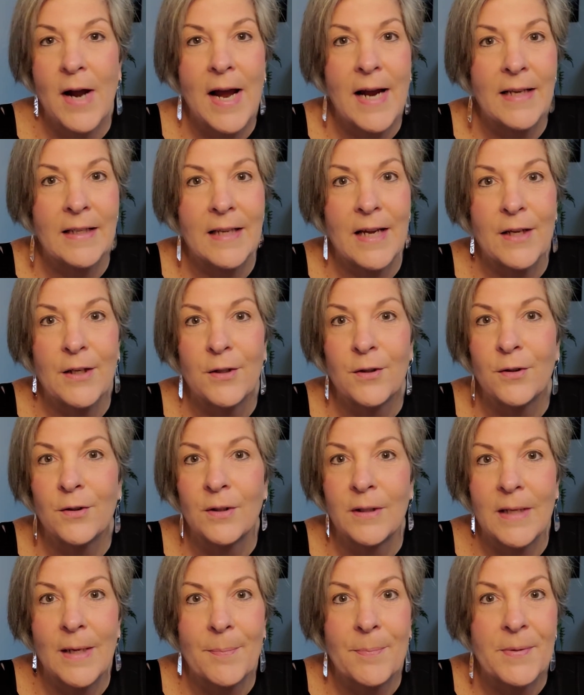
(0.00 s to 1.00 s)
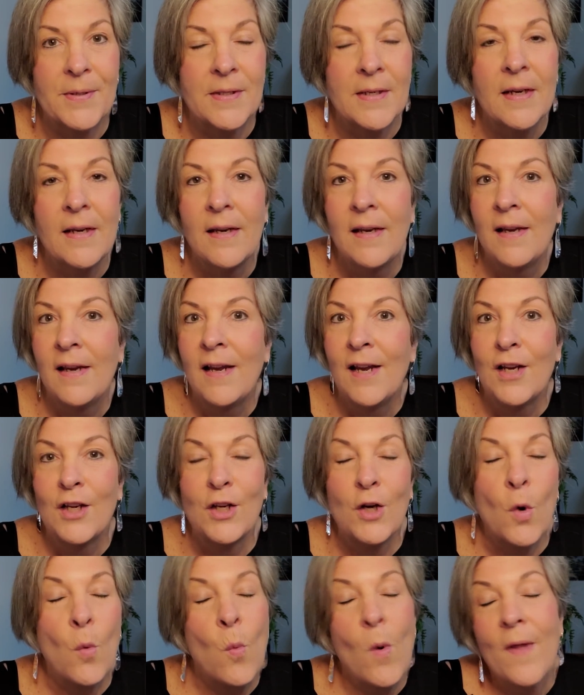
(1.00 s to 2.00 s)
eyeliner or lips. You
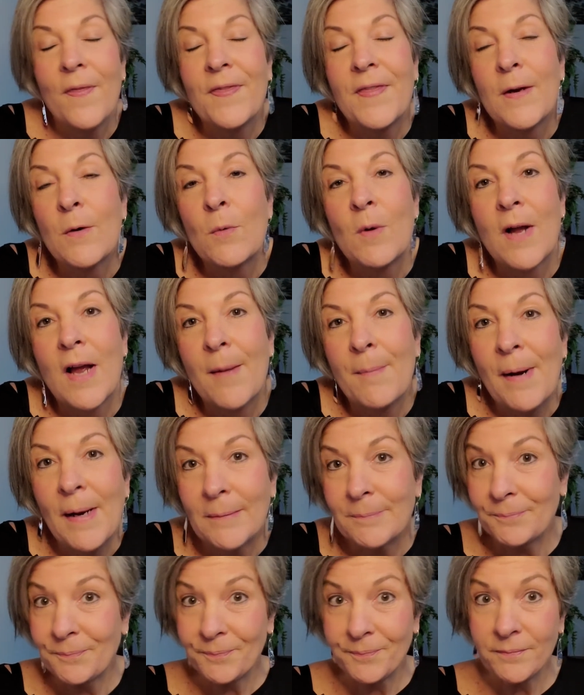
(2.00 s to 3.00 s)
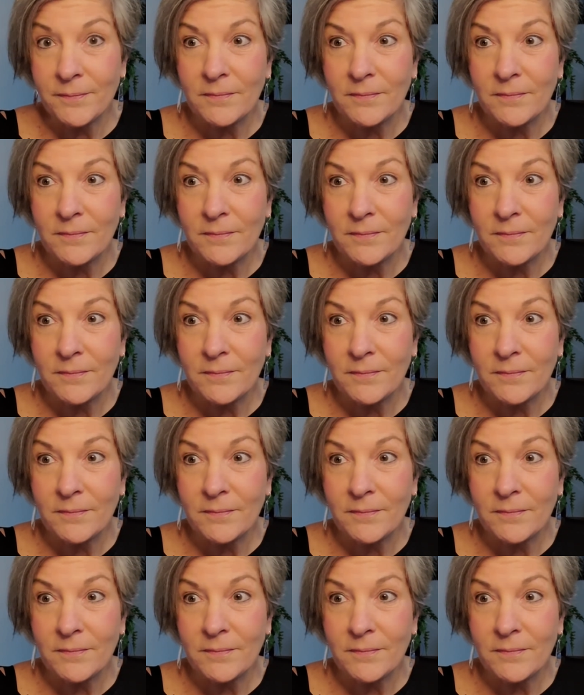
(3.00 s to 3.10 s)
know, one thing will come up.